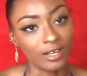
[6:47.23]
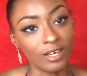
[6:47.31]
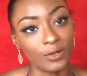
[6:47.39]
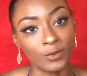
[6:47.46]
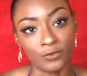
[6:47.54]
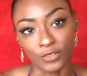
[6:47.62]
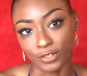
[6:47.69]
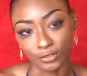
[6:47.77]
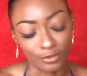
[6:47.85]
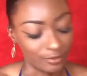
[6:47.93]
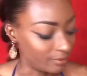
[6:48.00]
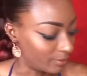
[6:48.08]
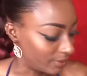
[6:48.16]
I will figure
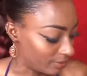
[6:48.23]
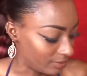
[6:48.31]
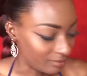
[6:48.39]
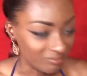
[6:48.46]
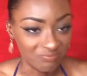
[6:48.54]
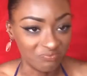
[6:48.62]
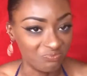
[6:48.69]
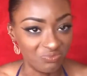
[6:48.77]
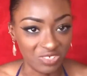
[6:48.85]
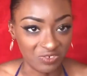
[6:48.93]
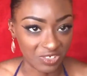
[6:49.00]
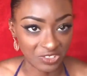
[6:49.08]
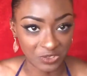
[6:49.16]
out why
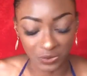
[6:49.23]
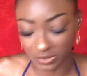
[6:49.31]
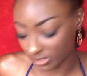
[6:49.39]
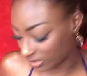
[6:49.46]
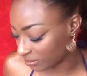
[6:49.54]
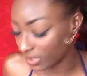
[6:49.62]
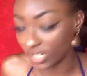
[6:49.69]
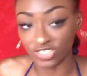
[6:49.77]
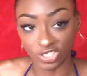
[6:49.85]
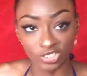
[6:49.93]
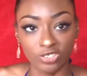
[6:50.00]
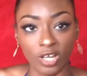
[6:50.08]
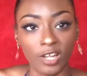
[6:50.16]
eventually. But
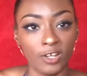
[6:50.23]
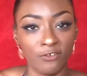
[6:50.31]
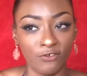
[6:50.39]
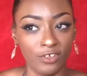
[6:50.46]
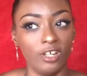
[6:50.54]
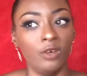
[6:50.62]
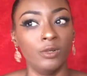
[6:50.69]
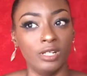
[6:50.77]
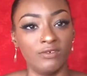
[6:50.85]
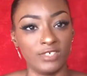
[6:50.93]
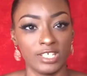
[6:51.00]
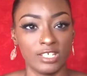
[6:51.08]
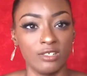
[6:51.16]
I feel I will
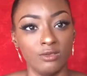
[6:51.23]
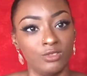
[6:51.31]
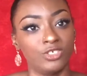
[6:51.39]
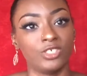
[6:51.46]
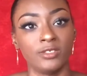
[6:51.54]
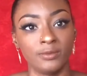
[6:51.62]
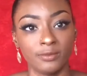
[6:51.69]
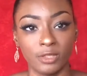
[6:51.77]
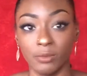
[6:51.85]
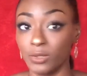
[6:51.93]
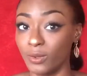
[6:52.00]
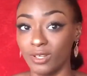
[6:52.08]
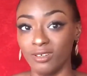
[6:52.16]
live in St. Lucia, to
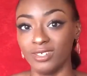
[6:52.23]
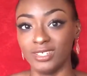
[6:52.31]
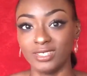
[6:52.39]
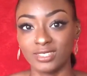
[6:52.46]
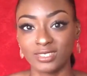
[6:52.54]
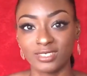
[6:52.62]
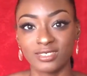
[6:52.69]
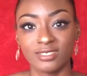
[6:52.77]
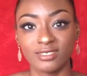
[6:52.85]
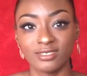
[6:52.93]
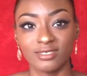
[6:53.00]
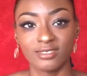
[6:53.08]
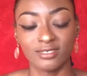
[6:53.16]
be quite honest.
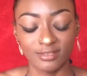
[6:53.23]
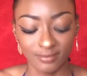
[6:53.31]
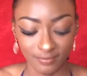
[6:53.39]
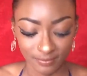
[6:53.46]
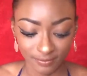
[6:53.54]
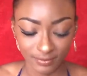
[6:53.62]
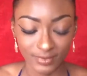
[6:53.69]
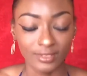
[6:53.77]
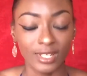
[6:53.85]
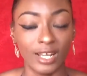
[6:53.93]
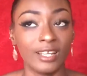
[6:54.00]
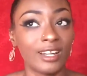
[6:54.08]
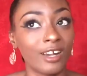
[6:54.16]

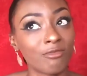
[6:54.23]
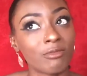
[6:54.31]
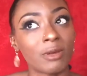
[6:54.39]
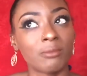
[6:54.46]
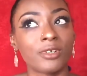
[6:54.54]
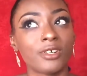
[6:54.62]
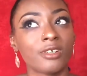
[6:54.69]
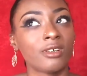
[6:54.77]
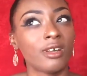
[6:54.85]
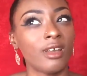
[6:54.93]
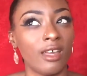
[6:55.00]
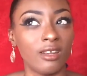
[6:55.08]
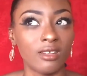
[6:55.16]
I can't remember
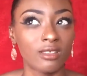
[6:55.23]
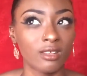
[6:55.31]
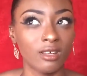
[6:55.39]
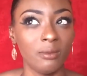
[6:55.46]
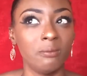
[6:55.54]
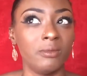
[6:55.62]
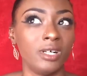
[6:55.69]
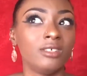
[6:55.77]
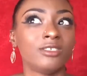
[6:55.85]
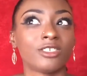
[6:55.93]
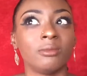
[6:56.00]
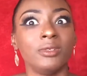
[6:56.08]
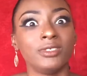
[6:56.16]
anything
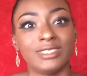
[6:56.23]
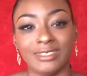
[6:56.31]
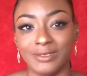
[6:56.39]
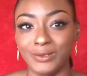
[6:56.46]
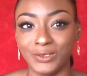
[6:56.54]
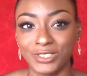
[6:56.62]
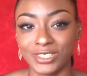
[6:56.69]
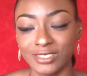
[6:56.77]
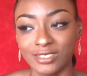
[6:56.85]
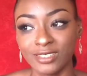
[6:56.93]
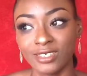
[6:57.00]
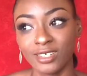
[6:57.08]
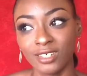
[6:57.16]
much about St. Lucia
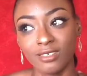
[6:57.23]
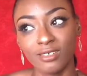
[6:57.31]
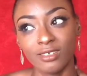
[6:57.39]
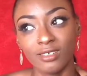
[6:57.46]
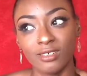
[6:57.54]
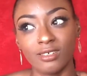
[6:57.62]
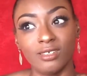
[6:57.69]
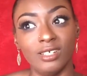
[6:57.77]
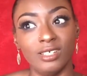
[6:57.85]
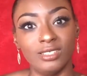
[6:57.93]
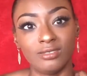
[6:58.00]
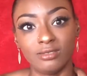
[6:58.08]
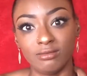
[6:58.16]
in
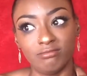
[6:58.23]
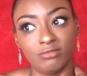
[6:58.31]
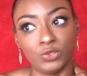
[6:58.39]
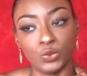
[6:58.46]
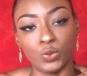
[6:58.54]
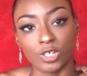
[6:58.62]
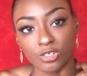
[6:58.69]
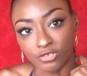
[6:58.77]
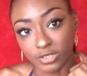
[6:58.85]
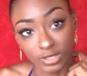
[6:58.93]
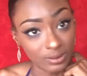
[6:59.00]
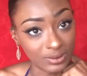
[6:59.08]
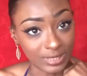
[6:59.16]
the 2 or 3
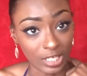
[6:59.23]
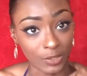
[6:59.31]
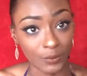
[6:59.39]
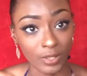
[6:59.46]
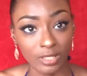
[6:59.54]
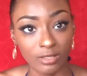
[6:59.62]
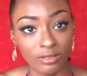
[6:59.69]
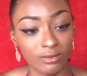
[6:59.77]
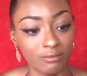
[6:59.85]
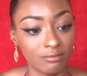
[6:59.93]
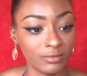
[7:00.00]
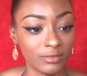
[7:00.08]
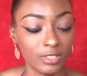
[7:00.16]
times that I went.
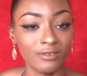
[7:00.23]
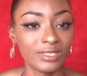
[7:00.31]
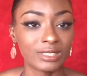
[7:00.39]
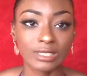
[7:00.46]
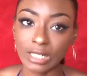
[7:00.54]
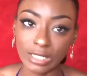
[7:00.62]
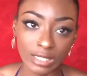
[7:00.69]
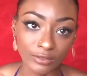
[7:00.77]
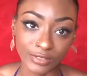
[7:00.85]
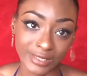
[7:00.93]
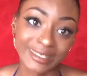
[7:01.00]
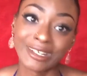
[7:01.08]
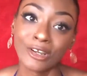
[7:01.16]
Obviously, I didn't really